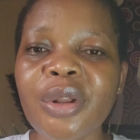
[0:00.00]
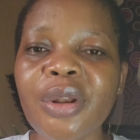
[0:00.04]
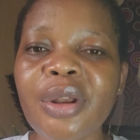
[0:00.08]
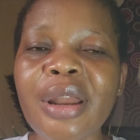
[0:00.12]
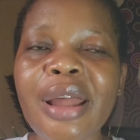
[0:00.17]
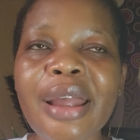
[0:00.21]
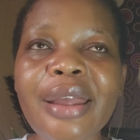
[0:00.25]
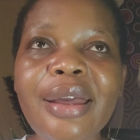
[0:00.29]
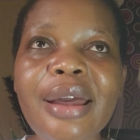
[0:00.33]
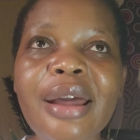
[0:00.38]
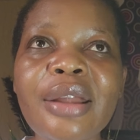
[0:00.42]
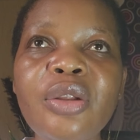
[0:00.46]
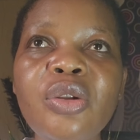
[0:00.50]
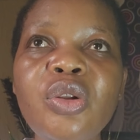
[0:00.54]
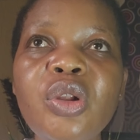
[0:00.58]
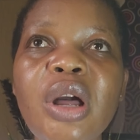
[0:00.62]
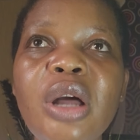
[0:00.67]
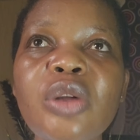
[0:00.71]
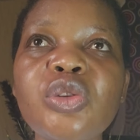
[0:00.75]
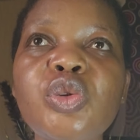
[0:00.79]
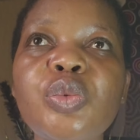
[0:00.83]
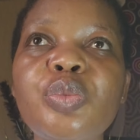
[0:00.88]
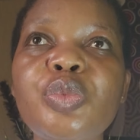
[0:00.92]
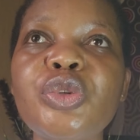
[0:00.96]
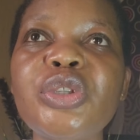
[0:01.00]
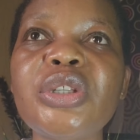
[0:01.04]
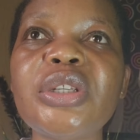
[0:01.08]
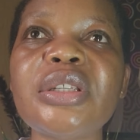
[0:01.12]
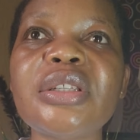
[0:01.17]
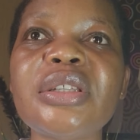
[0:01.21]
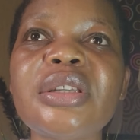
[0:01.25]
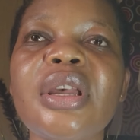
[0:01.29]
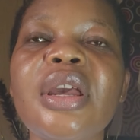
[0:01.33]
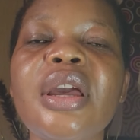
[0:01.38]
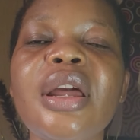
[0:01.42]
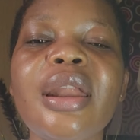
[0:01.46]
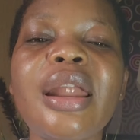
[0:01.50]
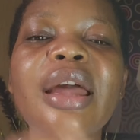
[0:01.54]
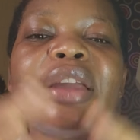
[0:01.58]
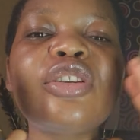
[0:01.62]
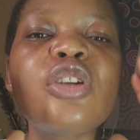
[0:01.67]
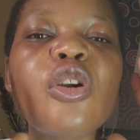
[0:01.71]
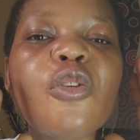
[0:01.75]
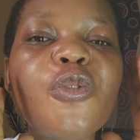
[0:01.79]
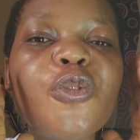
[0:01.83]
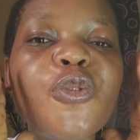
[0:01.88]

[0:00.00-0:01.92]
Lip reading: Like, I don't know how to put it. Like your